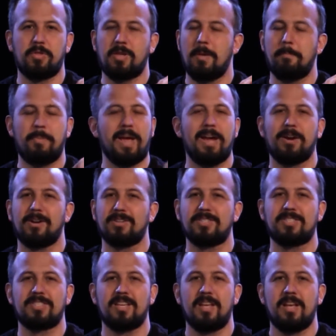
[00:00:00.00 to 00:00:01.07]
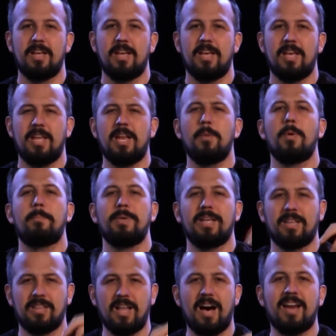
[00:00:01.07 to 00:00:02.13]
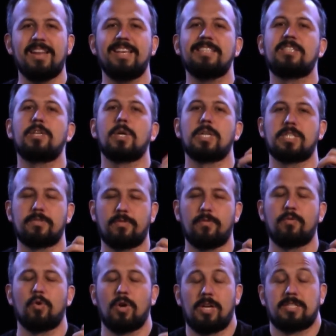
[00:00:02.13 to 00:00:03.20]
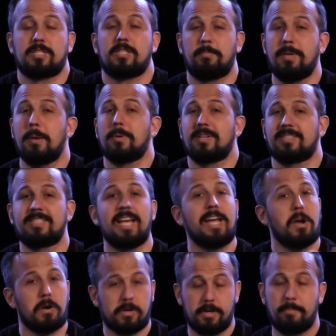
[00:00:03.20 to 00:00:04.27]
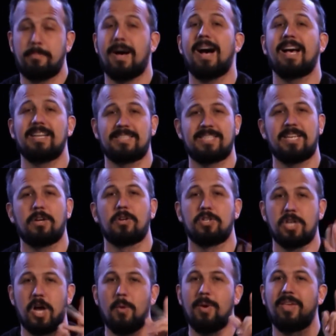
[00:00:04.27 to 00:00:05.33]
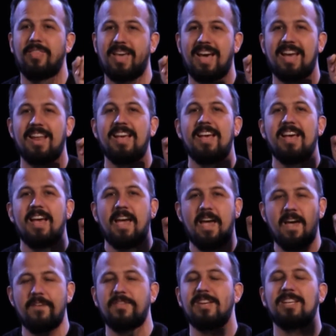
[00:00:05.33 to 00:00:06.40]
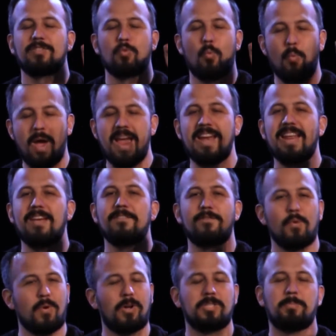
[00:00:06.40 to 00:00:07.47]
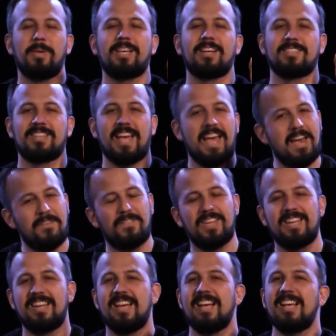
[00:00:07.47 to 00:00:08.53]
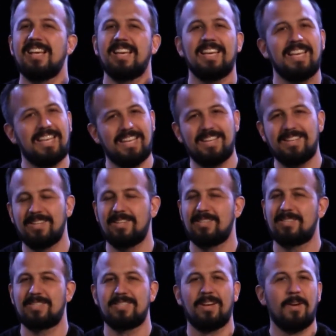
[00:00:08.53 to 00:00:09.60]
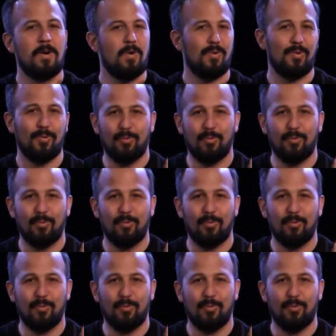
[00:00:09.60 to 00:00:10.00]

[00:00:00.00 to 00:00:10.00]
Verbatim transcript: earth compares. And it would be a lot easier for us to be able to say our goodbyes here knowing that heaven is waiting for us because heaven is